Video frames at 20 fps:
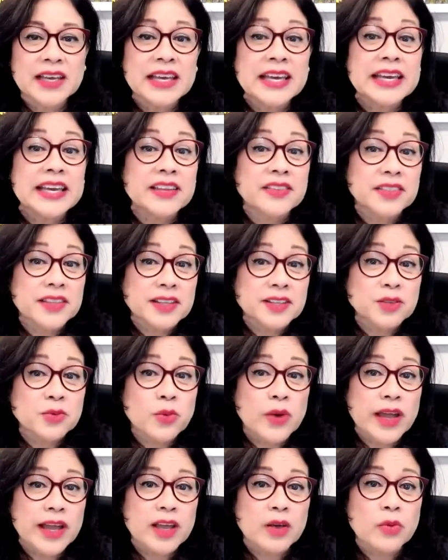In this
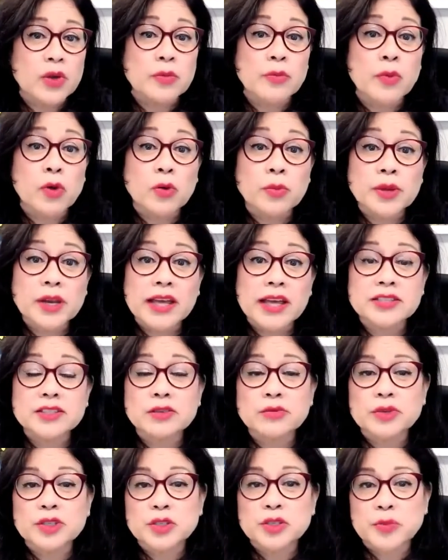way, we mobilize the
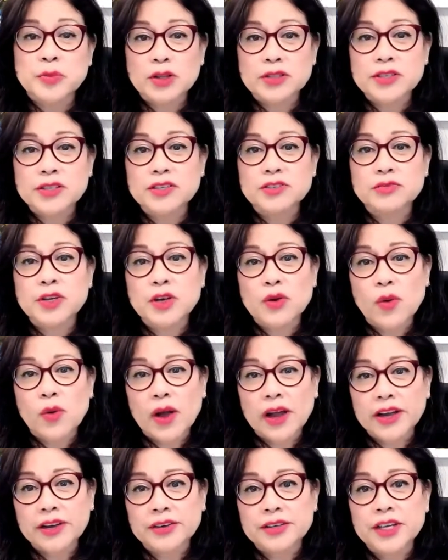responses
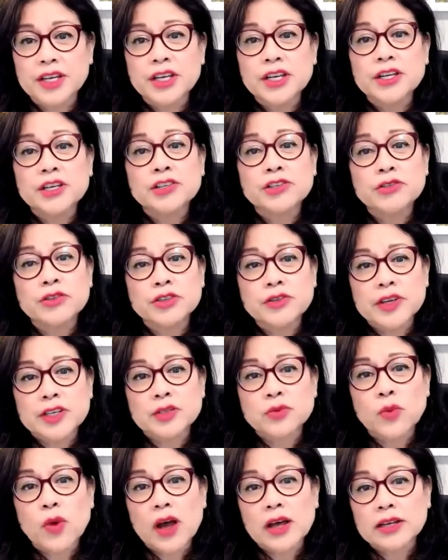required to address
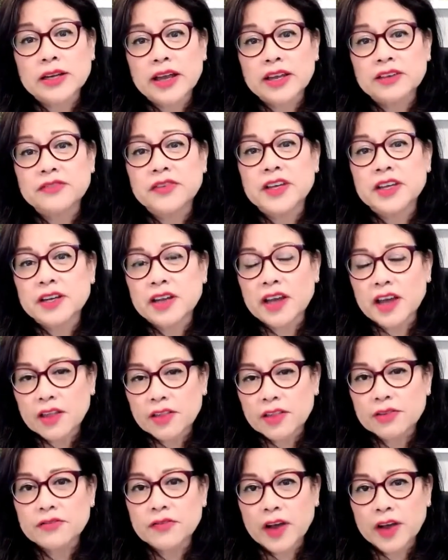wildlife and other
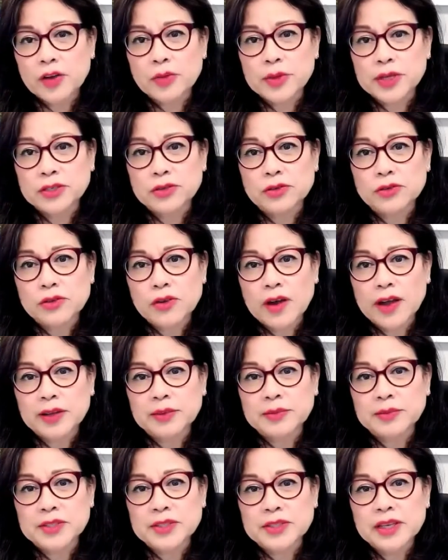environmental
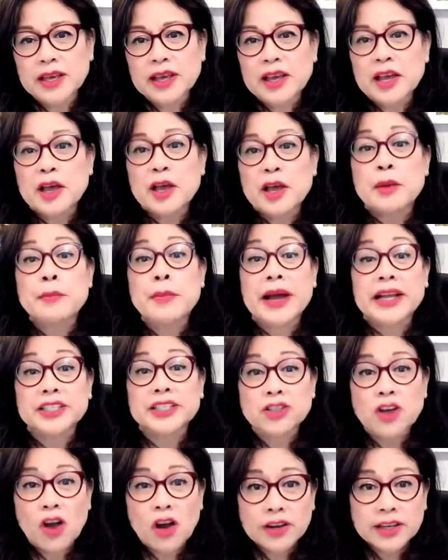crimes. By
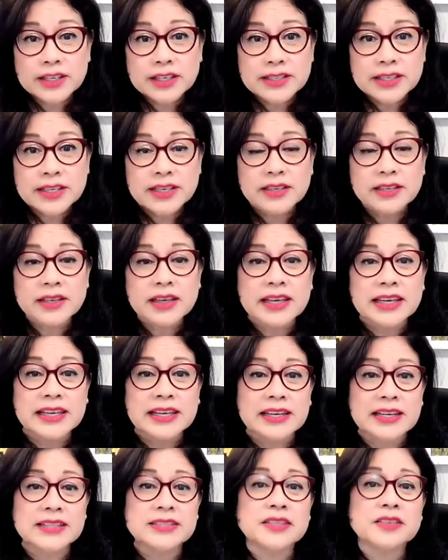targeting
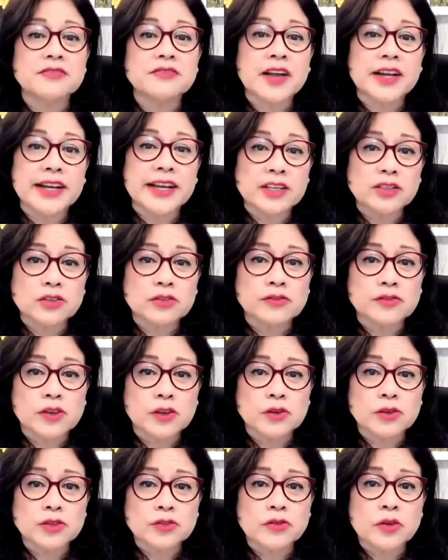illicit financial
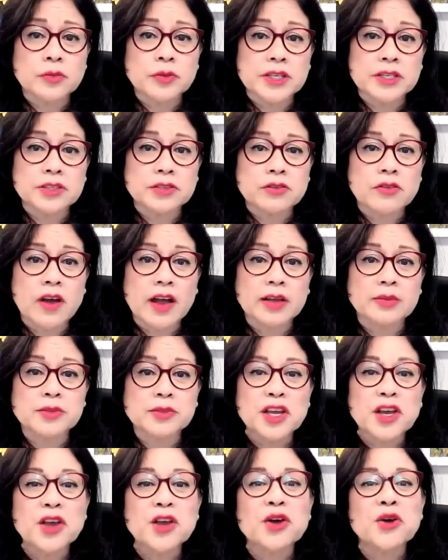flows from these crimes,
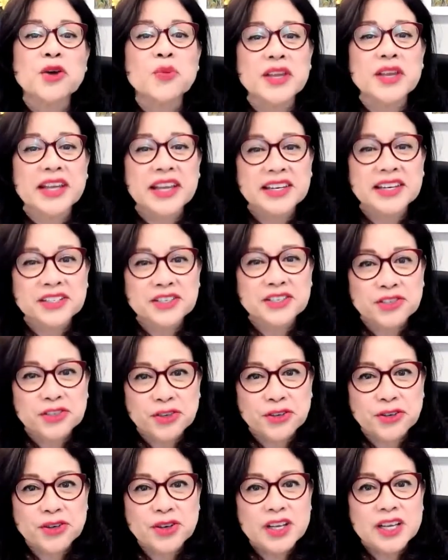we can
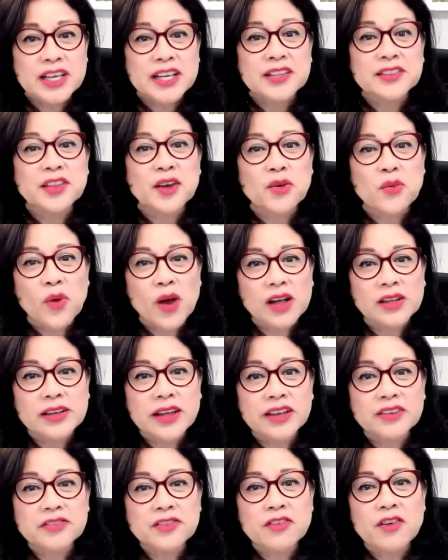ensure that
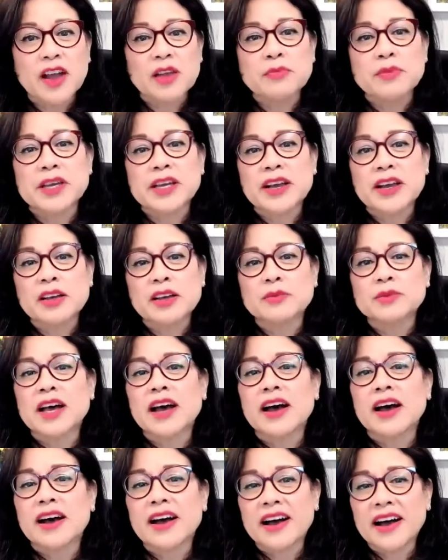wildlife crime becomes
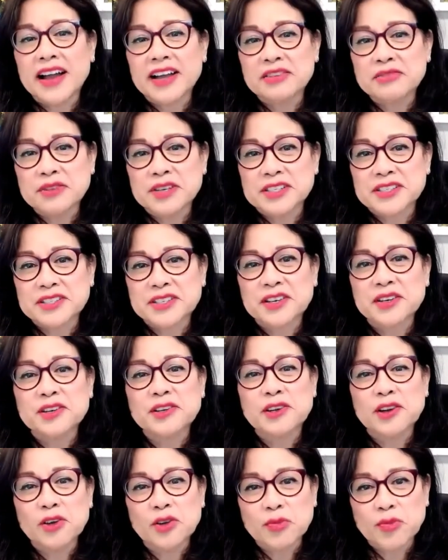a high-risk,
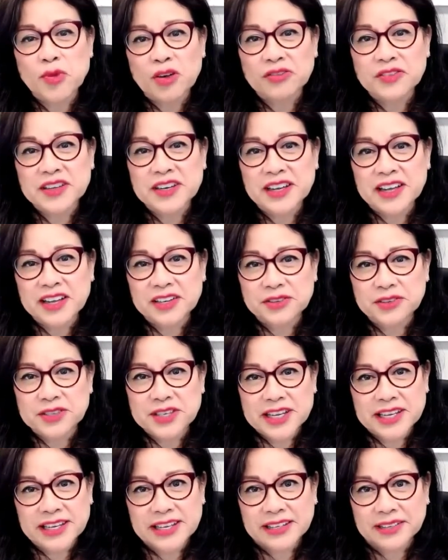low-profit
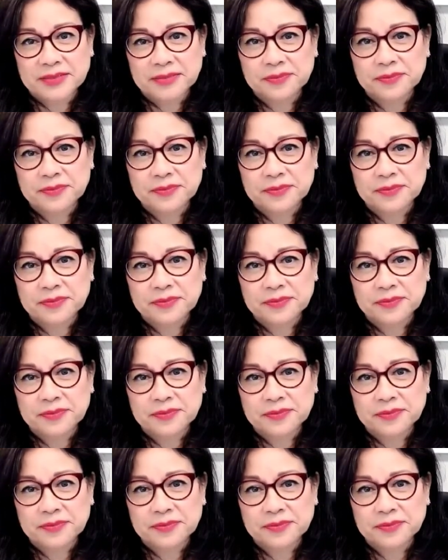undertaking.